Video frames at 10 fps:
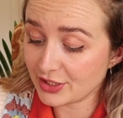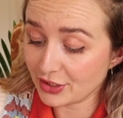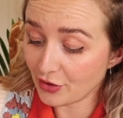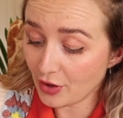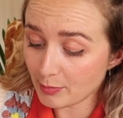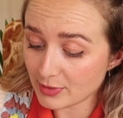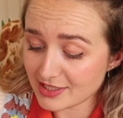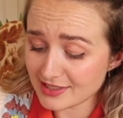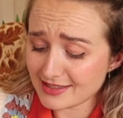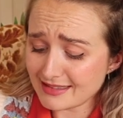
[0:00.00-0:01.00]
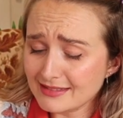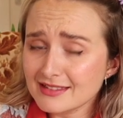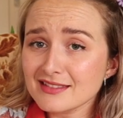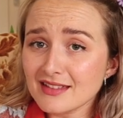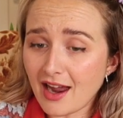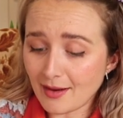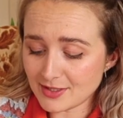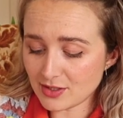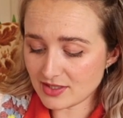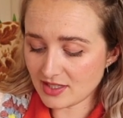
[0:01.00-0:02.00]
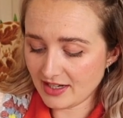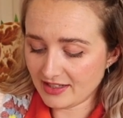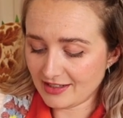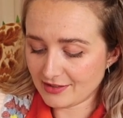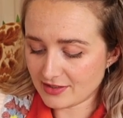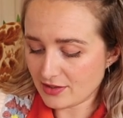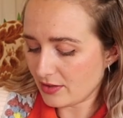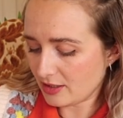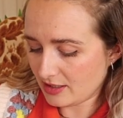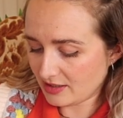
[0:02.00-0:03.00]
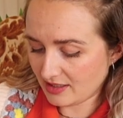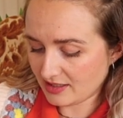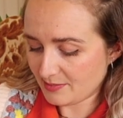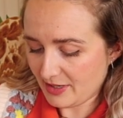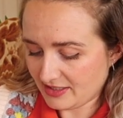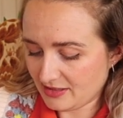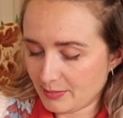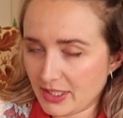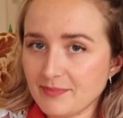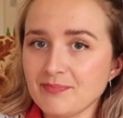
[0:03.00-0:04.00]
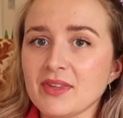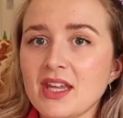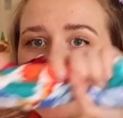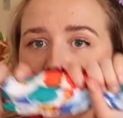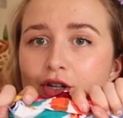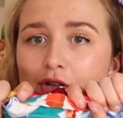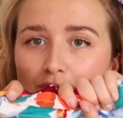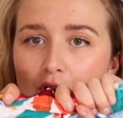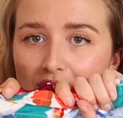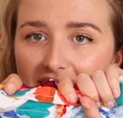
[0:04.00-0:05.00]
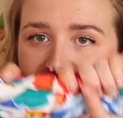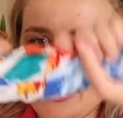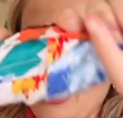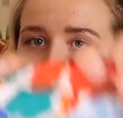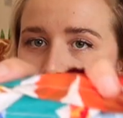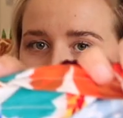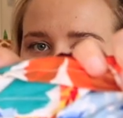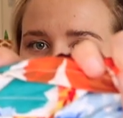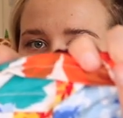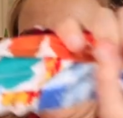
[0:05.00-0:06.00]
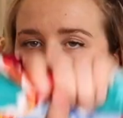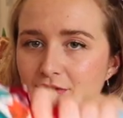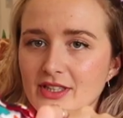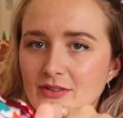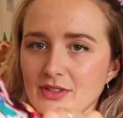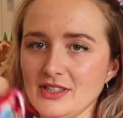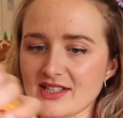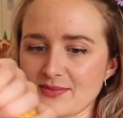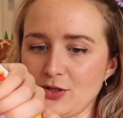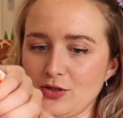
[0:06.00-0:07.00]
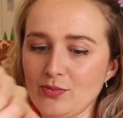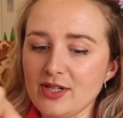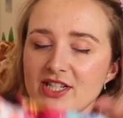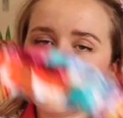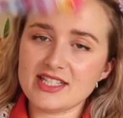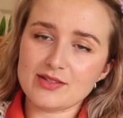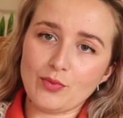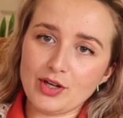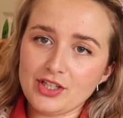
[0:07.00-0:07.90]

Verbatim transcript: to Europe, which is, I'm so excited and so unexpected, but you can roll this up like really small, which is what